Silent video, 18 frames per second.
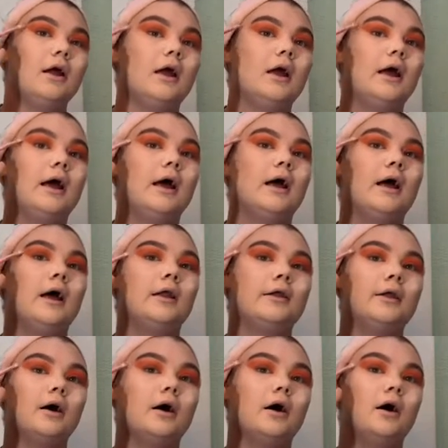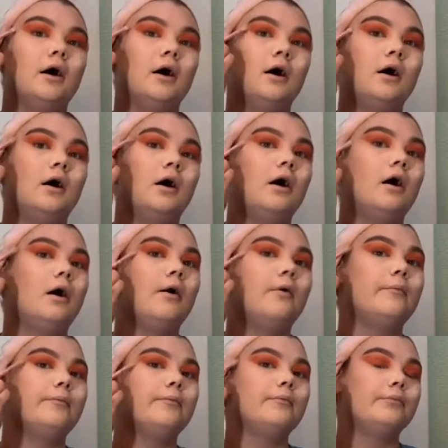and
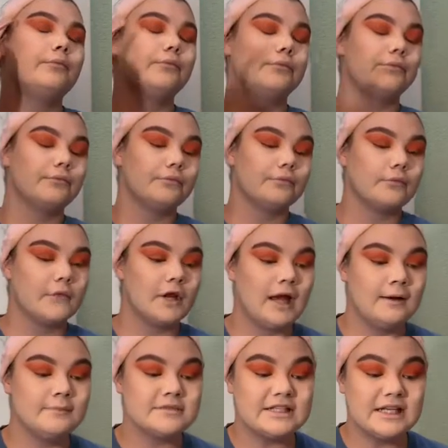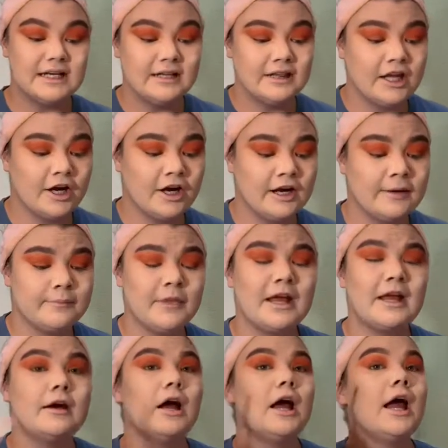I'm sitting there, and I'm
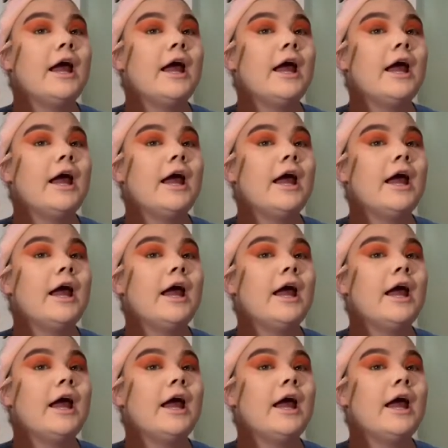like,